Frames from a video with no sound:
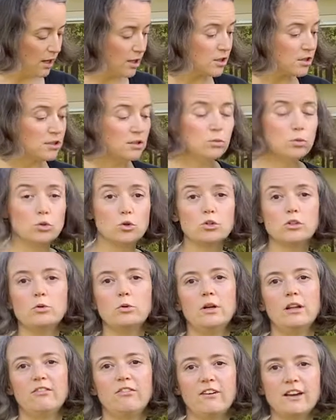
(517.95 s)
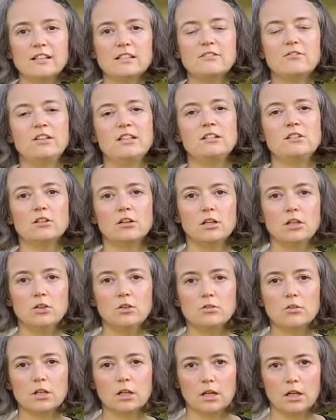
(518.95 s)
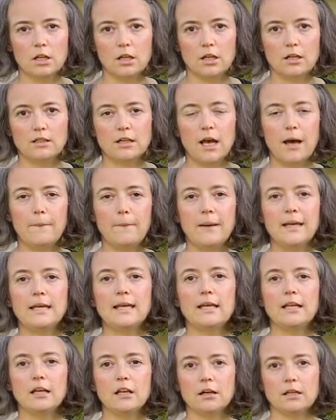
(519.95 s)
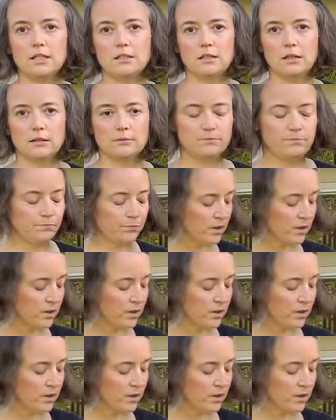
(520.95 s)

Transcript: because the water will effectively dilute the colour and make it lighter.